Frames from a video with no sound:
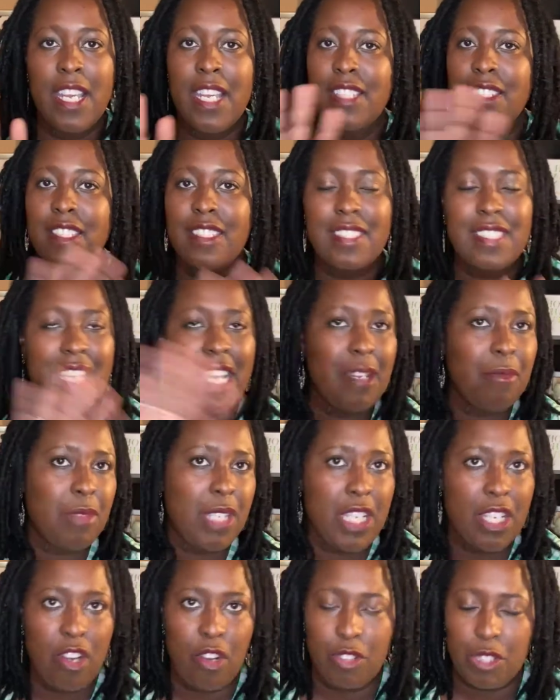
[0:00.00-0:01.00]
The same
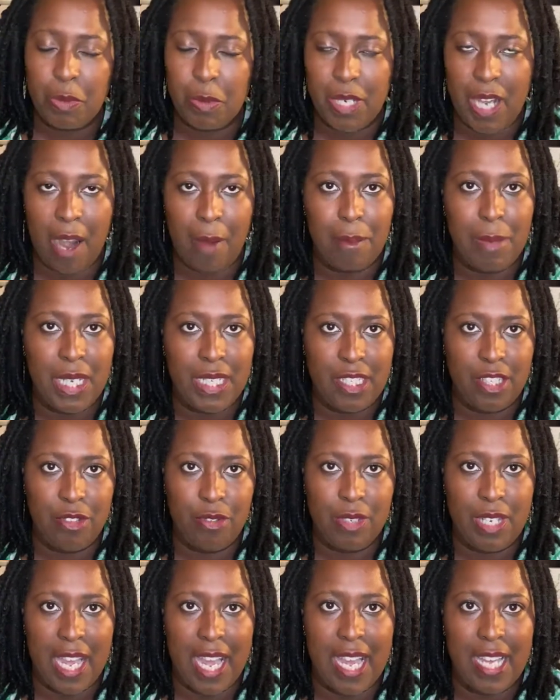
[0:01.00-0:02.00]
thing goes with our money, you
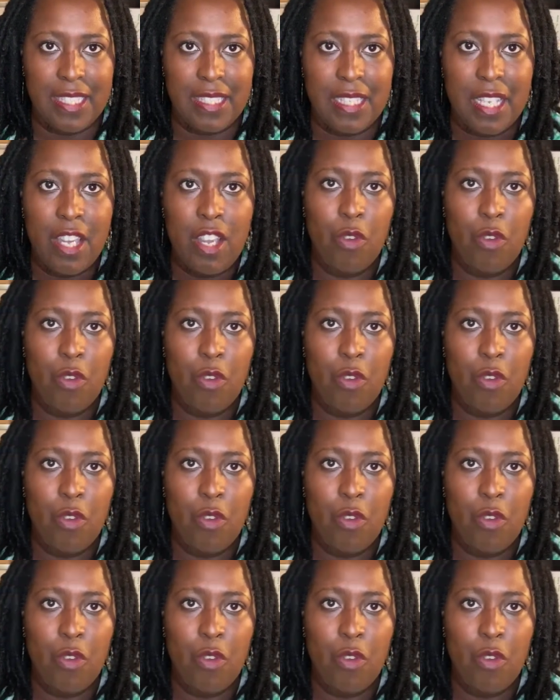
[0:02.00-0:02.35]
guys.